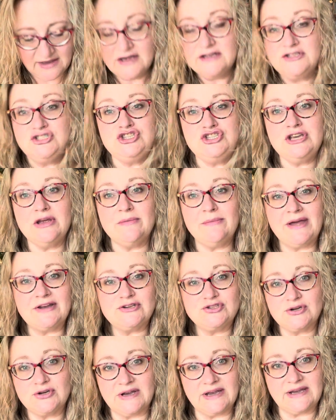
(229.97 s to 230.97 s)

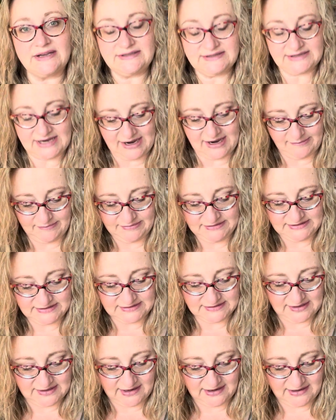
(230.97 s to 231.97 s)
geometric type
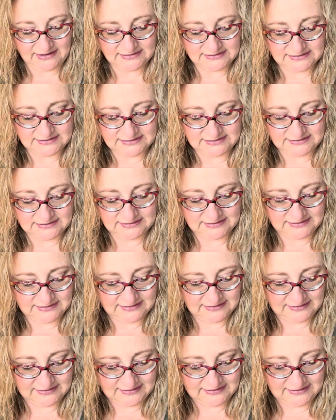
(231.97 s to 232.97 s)
designs.
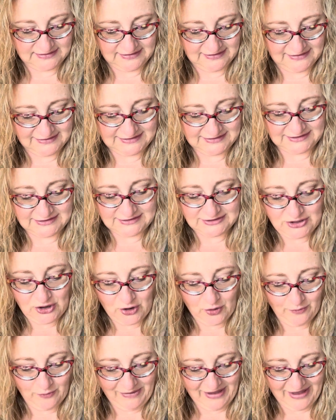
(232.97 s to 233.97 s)

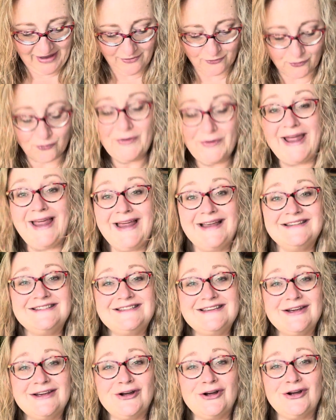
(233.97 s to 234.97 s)
Snowman,
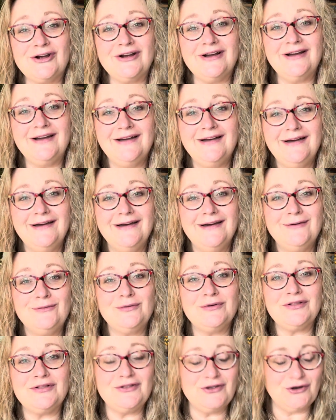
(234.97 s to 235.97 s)
reindeer
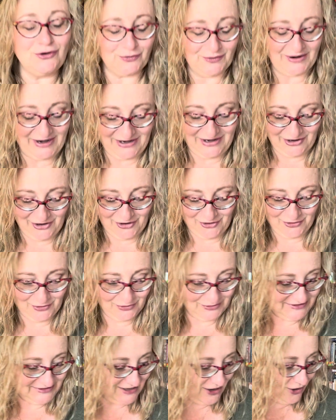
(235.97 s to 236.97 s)
with a little red
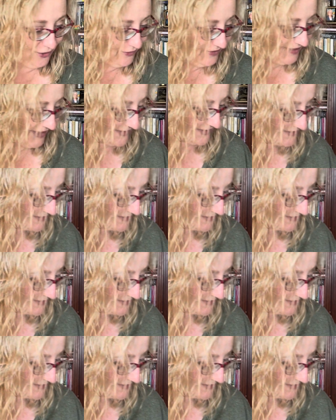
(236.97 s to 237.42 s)
nose. Oh, that's